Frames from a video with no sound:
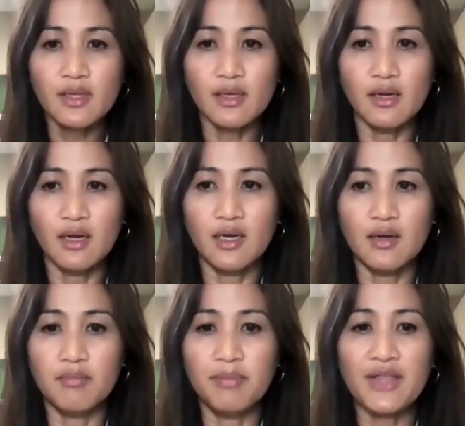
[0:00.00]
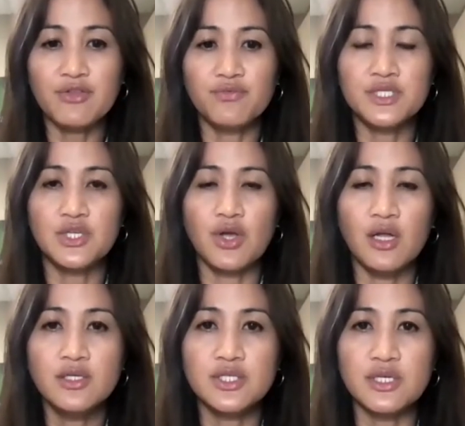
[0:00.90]

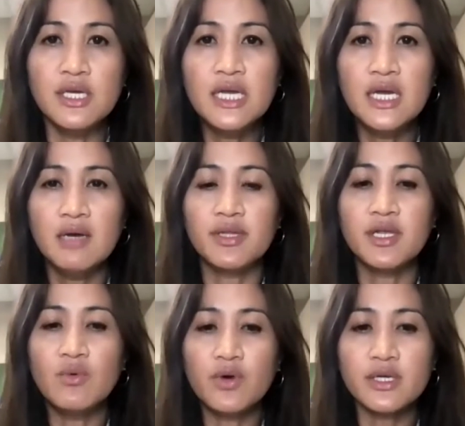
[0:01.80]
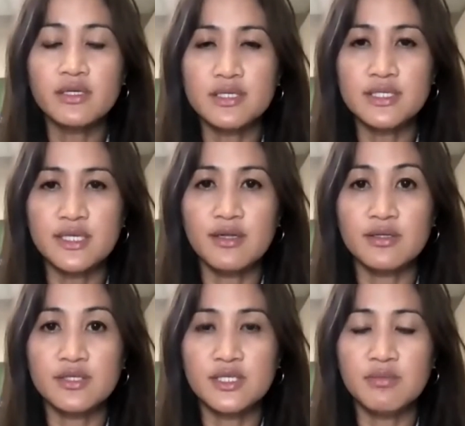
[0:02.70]
pathophysiology, but they work in a
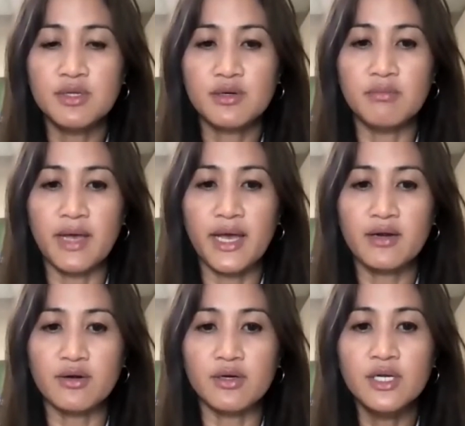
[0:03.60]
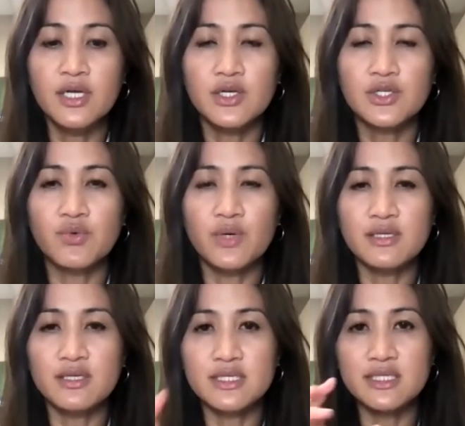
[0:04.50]
similar manner. So what
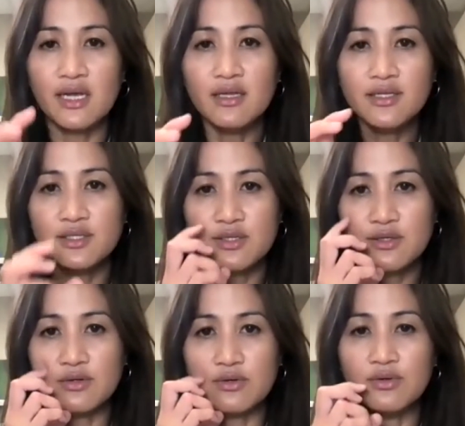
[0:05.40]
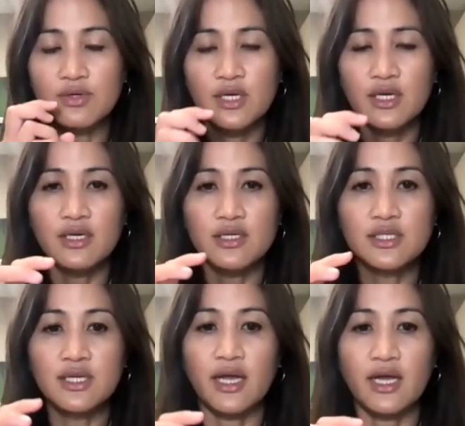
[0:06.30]
these cells do is
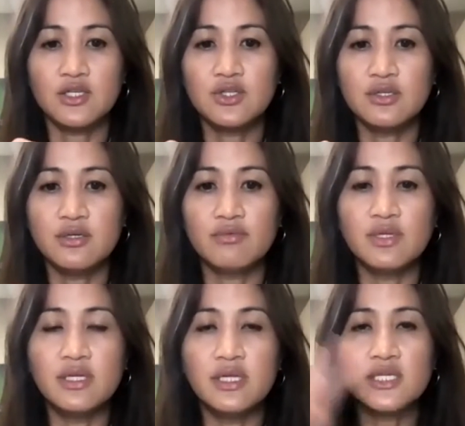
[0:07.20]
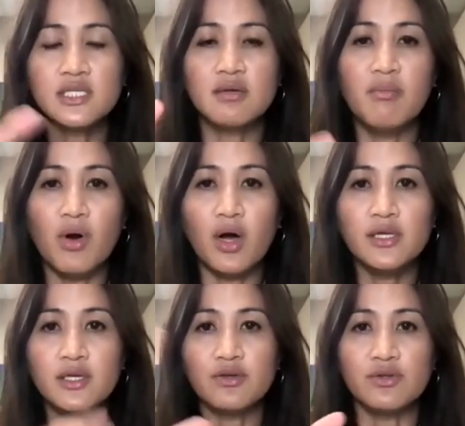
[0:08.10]
they actually release
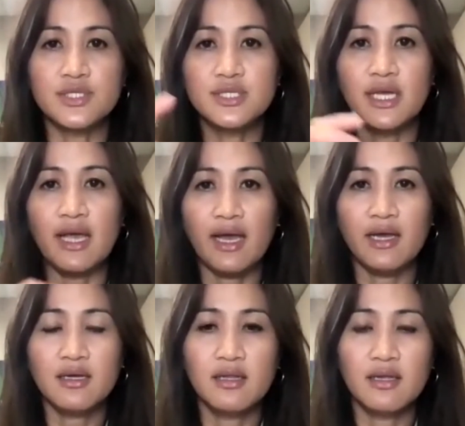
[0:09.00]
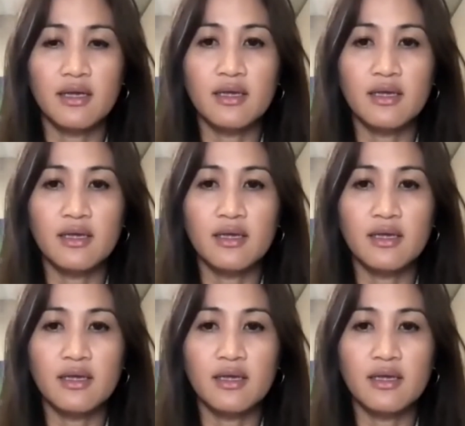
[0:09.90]
molecules. They act like